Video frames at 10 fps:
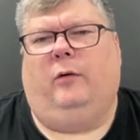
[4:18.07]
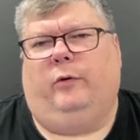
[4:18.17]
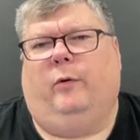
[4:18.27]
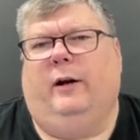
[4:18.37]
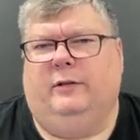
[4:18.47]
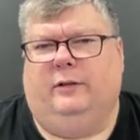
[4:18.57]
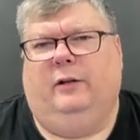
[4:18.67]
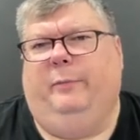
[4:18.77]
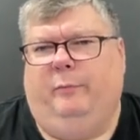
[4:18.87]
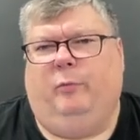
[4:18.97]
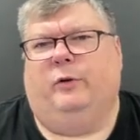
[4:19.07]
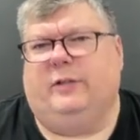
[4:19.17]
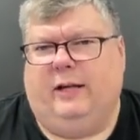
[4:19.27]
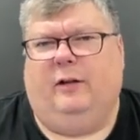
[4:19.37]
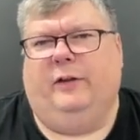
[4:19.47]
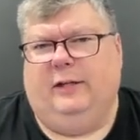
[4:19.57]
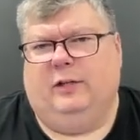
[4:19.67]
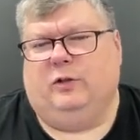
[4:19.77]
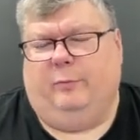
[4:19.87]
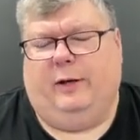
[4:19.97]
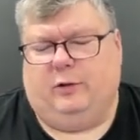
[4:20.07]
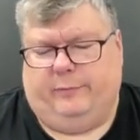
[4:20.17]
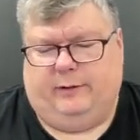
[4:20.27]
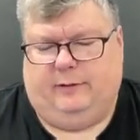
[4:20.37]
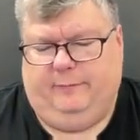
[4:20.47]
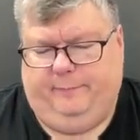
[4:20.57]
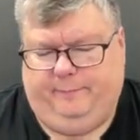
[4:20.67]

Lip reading: requires a little bit more skill than digital measurements.